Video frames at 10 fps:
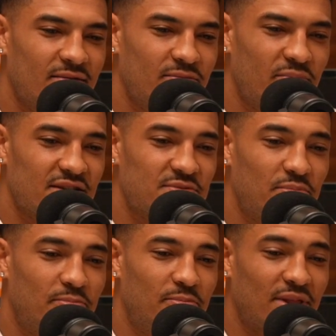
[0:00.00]
Best
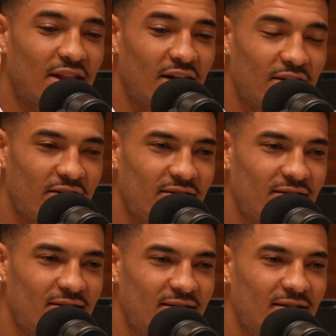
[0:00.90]
player,
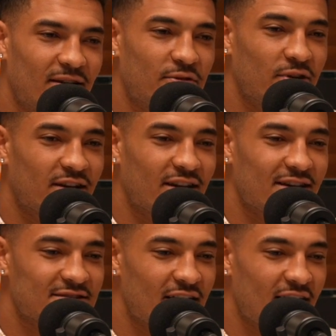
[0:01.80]
if you're looking at
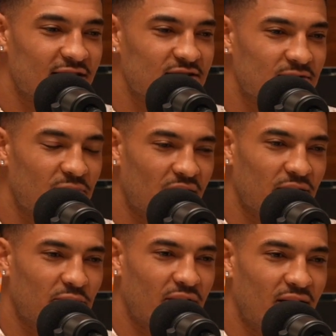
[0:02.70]
stats, you pick
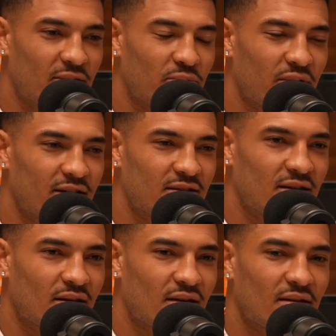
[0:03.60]
LeBron, but I think